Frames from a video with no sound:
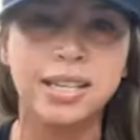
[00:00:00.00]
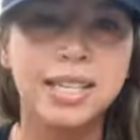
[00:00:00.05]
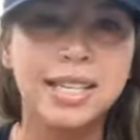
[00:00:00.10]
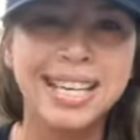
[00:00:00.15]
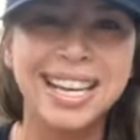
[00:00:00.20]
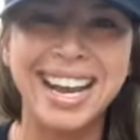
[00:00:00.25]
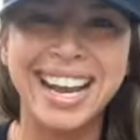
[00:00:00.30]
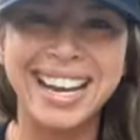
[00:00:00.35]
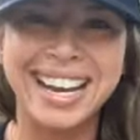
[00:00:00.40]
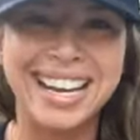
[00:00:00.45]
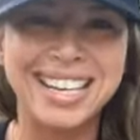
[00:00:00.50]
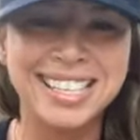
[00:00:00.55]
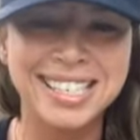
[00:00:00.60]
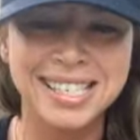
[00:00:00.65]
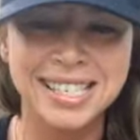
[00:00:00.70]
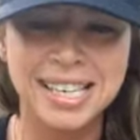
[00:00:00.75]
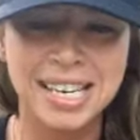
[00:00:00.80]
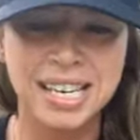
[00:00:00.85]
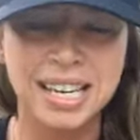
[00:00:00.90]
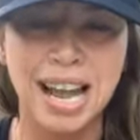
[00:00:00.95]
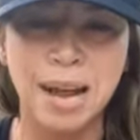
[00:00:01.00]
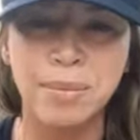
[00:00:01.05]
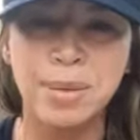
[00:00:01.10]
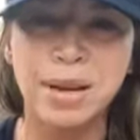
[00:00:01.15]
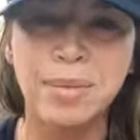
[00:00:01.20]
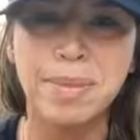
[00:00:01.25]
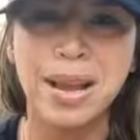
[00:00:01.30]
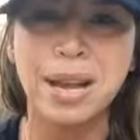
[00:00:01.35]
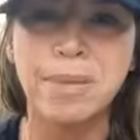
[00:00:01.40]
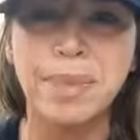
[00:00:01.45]
and I just need, I'm going
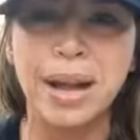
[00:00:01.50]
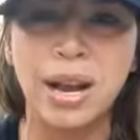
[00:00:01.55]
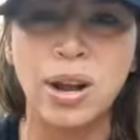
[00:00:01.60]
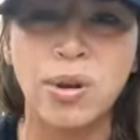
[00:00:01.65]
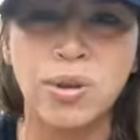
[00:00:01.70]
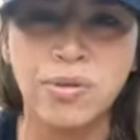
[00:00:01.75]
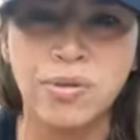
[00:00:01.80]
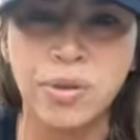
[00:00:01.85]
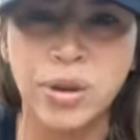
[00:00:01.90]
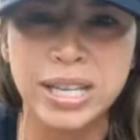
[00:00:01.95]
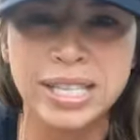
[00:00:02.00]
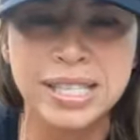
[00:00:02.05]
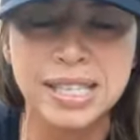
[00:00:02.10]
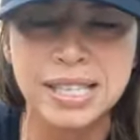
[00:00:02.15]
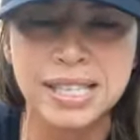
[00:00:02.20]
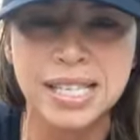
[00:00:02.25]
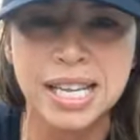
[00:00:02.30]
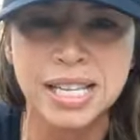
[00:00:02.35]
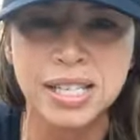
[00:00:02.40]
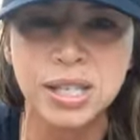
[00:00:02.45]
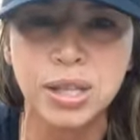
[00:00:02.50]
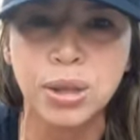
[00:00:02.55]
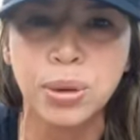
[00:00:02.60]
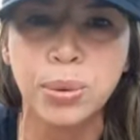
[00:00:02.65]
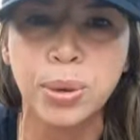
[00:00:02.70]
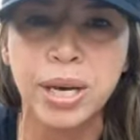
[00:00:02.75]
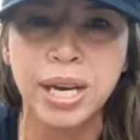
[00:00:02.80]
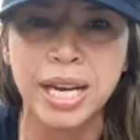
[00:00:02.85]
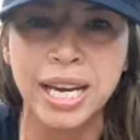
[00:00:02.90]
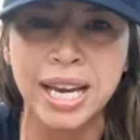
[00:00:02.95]
to make my own voice that says
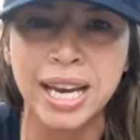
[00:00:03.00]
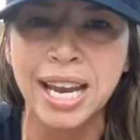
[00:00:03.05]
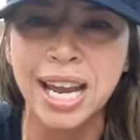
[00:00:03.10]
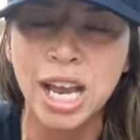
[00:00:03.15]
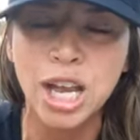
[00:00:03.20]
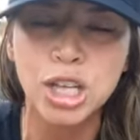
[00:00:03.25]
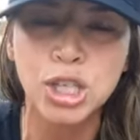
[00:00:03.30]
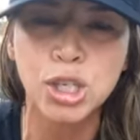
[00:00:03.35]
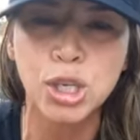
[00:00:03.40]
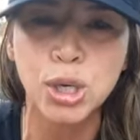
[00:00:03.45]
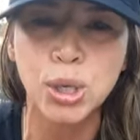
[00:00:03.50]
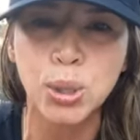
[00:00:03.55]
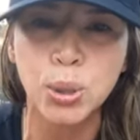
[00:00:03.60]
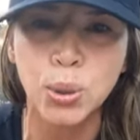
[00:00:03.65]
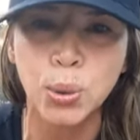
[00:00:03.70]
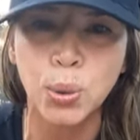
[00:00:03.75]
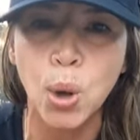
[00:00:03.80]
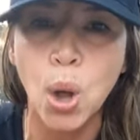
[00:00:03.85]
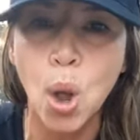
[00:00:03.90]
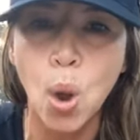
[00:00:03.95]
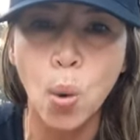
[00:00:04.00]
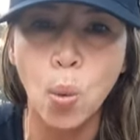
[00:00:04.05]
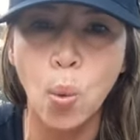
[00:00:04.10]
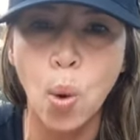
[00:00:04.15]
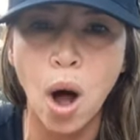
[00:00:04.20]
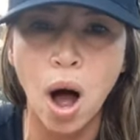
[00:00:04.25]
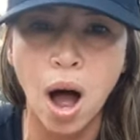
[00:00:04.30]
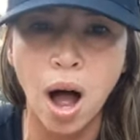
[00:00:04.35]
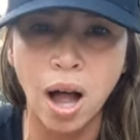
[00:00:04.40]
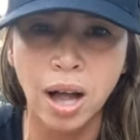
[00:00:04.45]
3, 2,
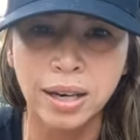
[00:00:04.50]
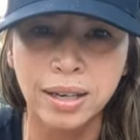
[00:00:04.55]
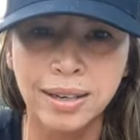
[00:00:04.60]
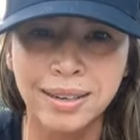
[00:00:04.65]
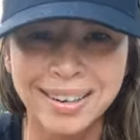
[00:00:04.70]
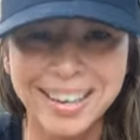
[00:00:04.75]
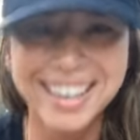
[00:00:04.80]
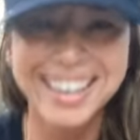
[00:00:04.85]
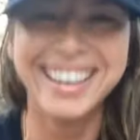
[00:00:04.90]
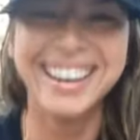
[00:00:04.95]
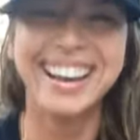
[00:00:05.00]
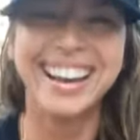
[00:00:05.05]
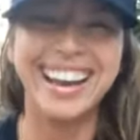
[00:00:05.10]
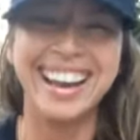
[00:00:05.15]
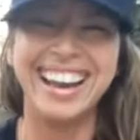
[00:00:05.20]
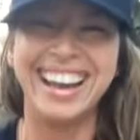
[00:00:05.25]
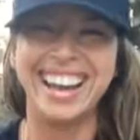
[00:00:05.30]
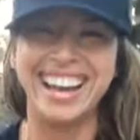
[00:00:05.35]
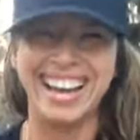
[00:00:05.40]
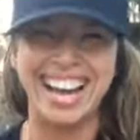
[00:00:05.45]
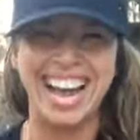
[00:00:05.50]
1. I